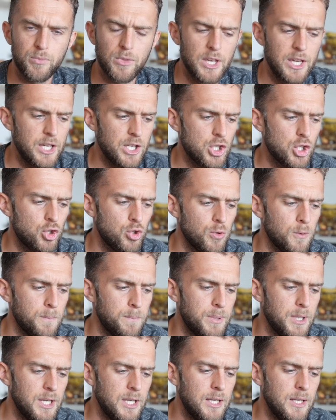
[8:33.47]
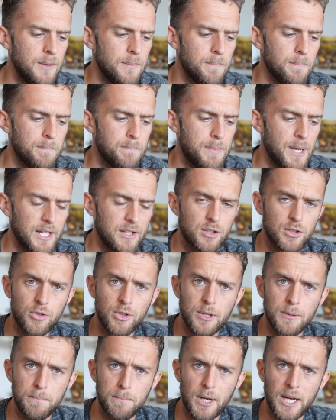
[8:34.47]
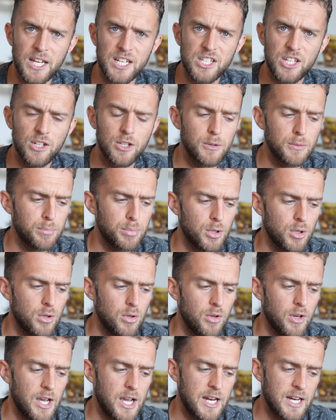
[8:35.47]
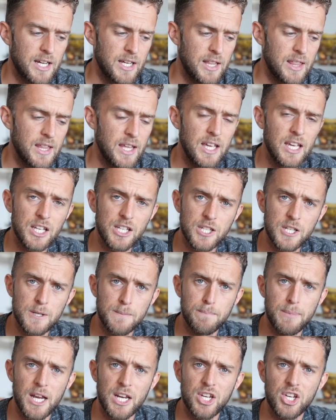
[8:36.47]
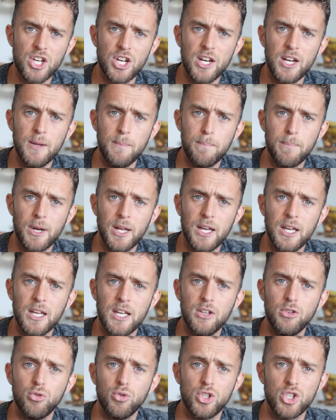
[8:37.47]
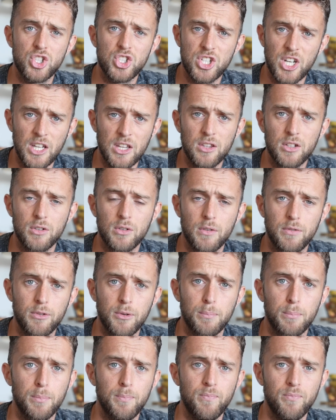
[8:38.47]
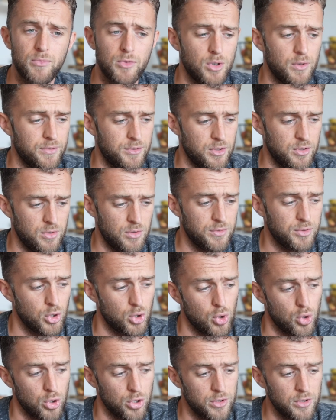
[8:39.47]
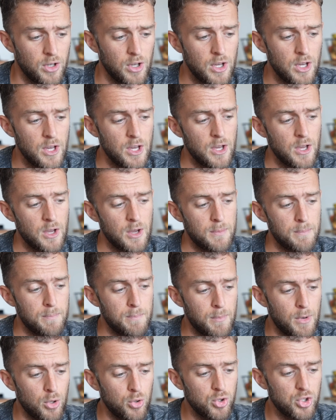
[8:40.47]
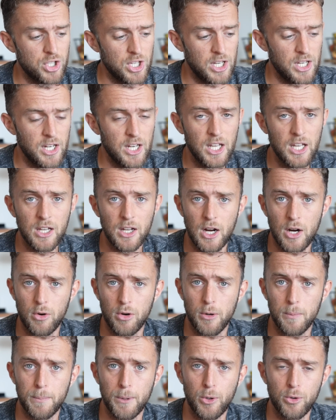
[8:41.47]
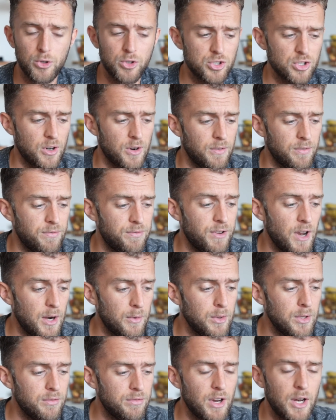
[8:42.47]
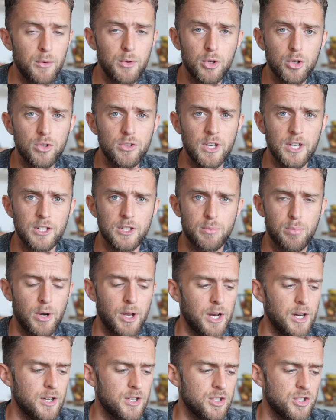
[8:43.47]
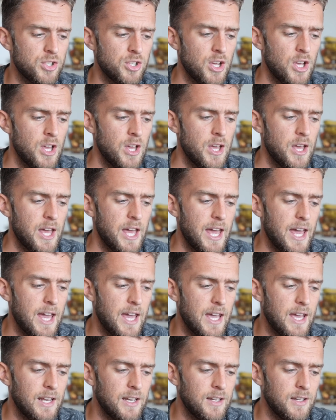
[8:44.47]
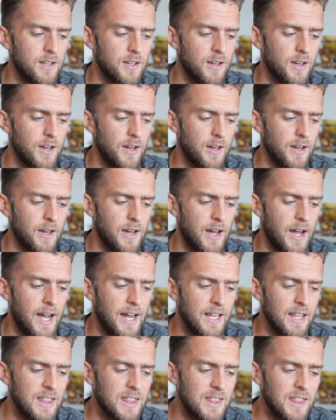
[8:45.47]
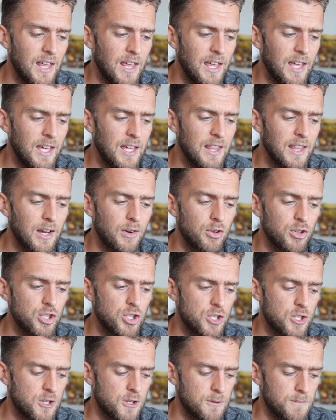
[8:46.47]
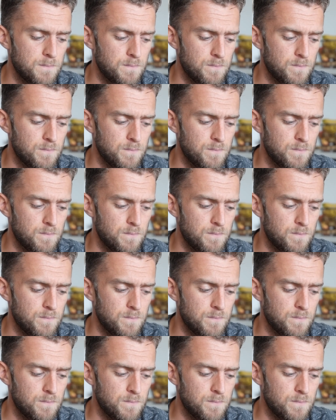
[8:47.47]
is to be better in placing the ball, and I think especially playing into the center of the court. Moos and Nick, our opponents, are very, very good tennis players, and I think there is